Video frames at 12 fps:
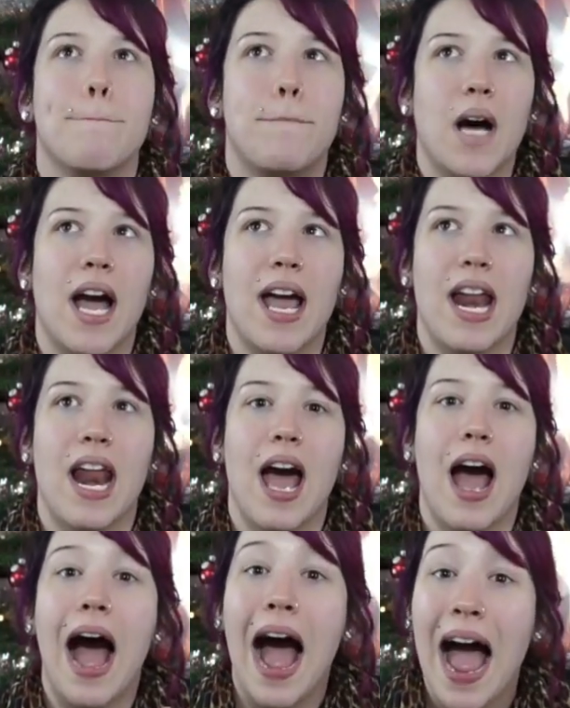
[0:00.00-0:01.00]
But
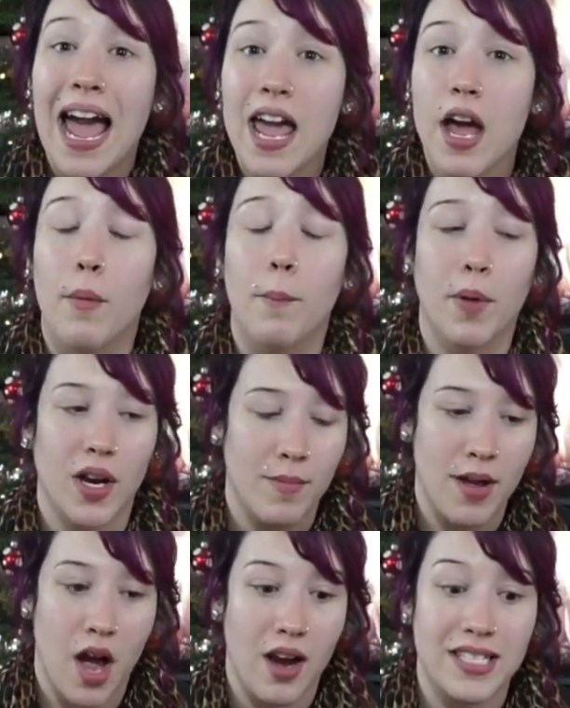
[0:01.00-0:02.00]
I am gonna
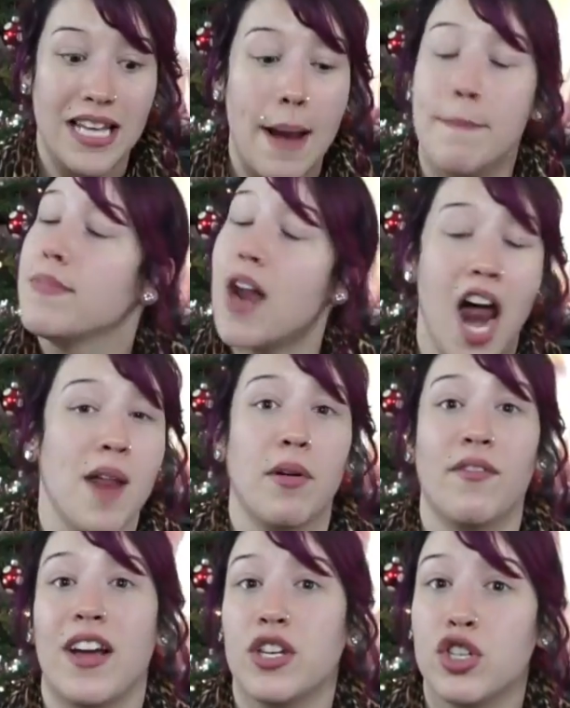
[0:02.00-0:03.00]
be honest, I'm not a
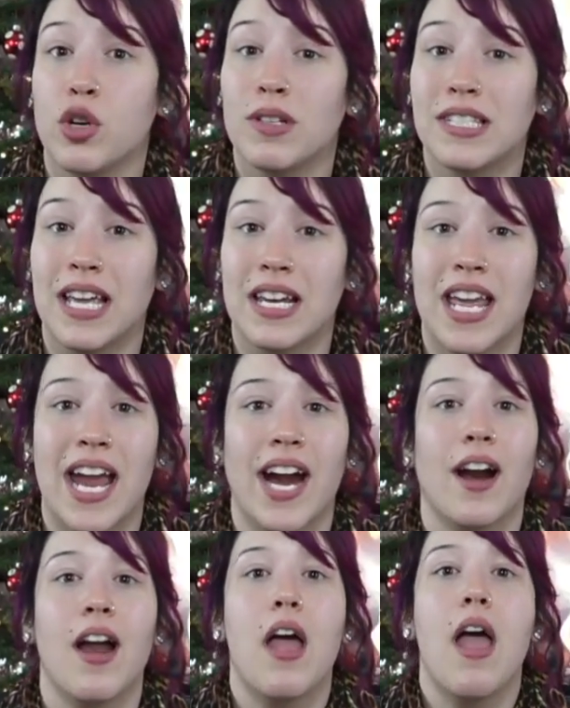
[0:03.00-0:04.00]
professional with
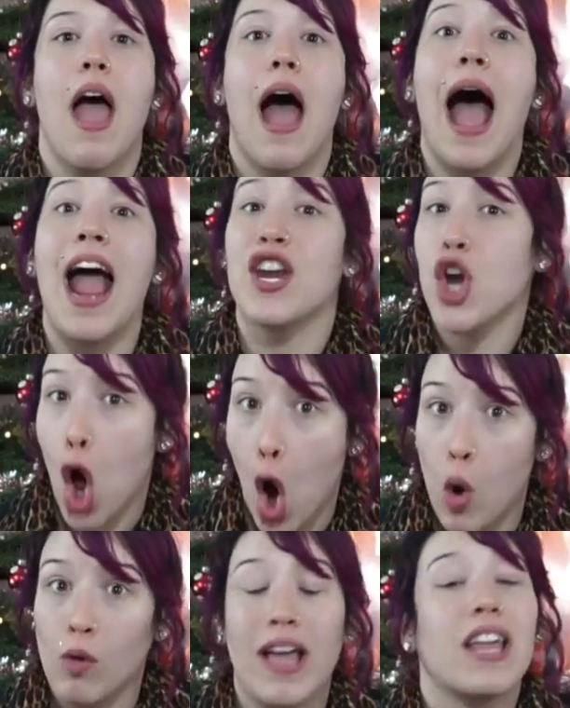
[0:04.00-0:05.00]
skincare. I
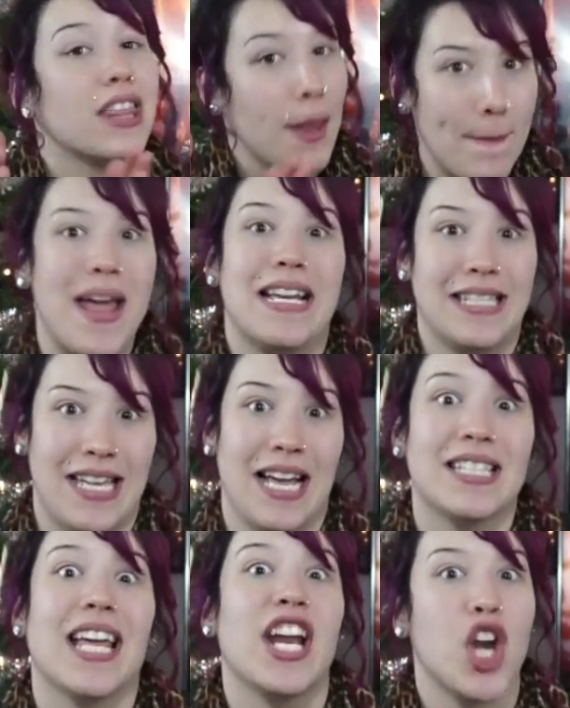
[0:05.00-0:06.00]
know like the
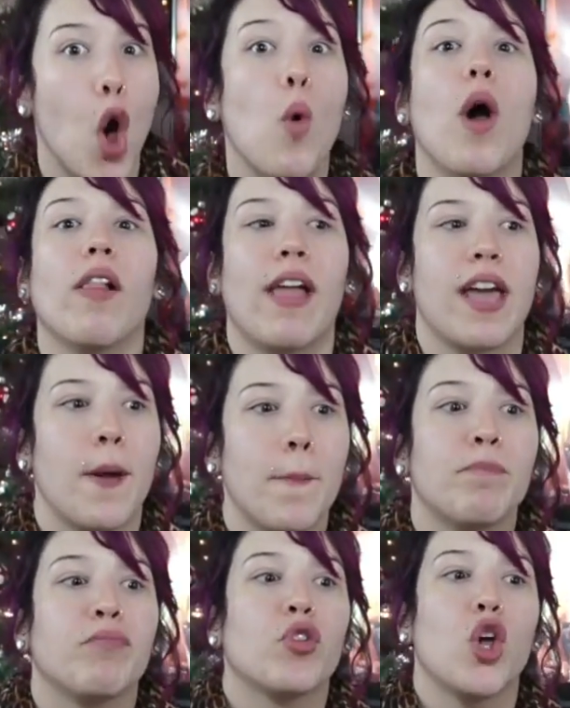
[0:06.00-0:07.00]
basics. I know what like
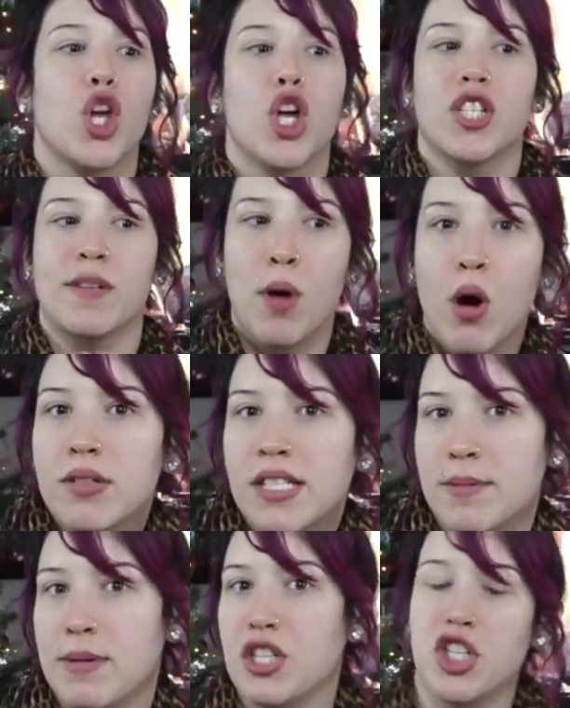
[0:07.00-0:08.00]
you're
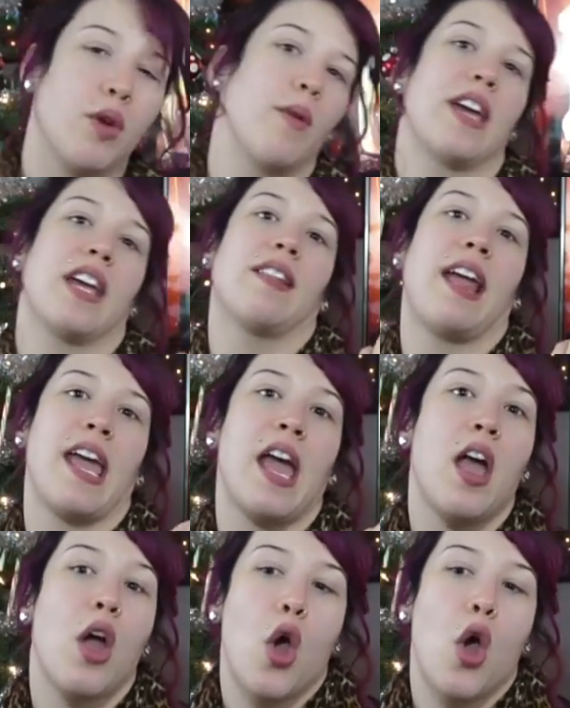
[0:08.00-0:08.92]
supposed to be doing and like